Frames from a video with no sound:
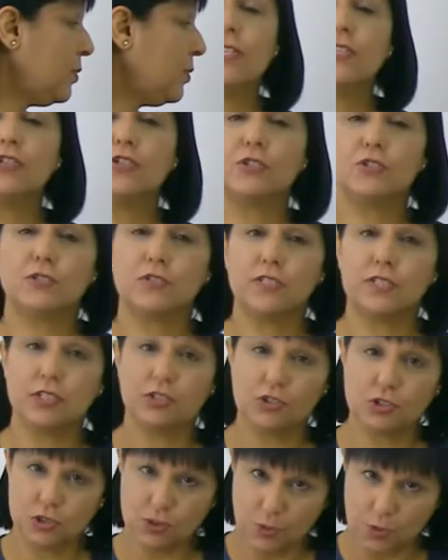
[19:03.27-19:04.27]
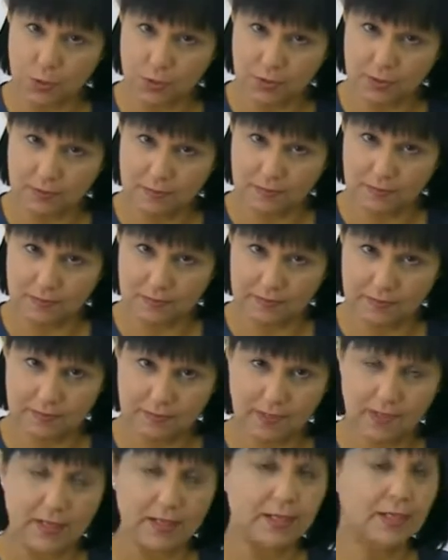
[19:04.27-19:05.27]
Return soon.
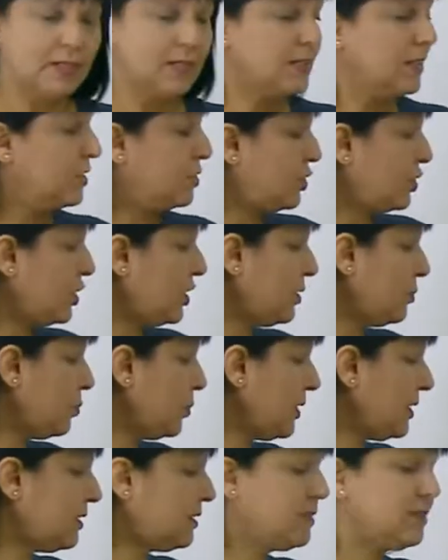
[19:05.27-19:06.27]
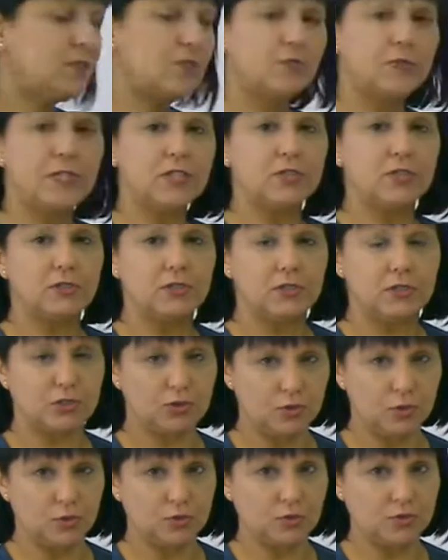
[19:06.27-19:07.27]
She wills return
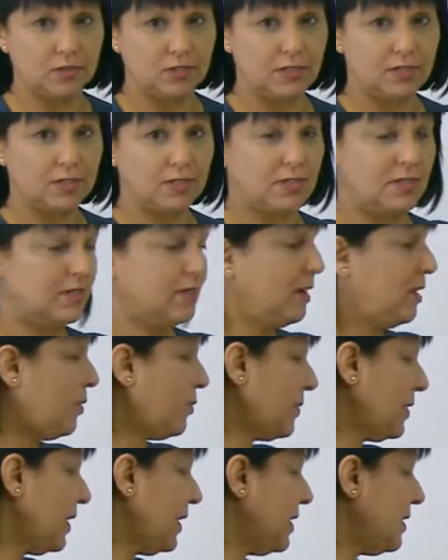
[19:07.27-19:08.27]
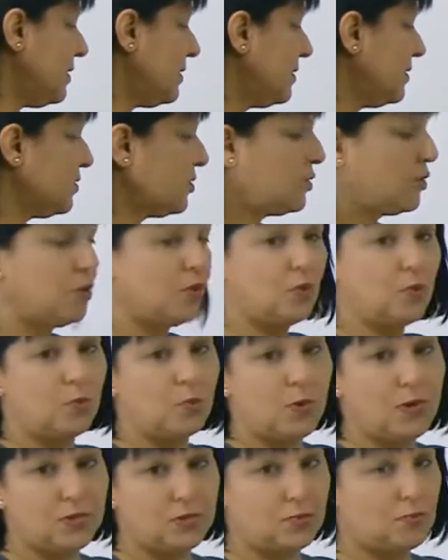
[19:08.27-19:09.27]
soon. Okay, so
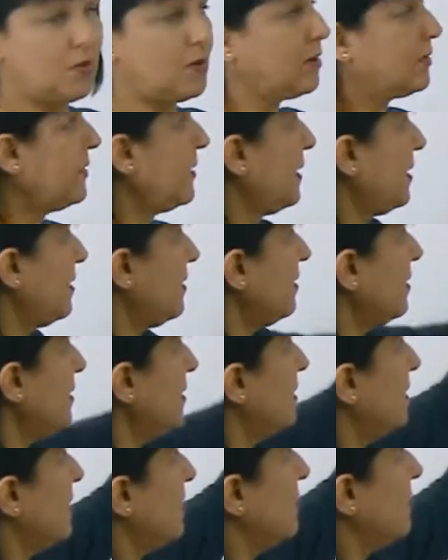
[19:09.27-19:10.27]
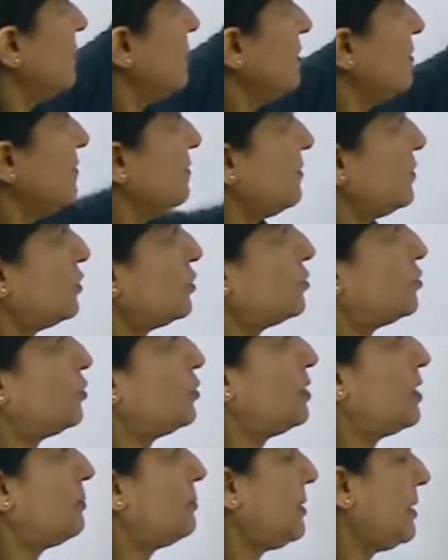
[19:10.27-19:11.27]
what's wrong there? The first
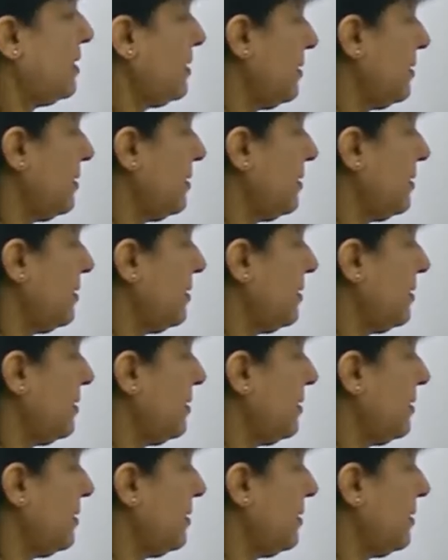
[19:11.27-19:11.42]
rule up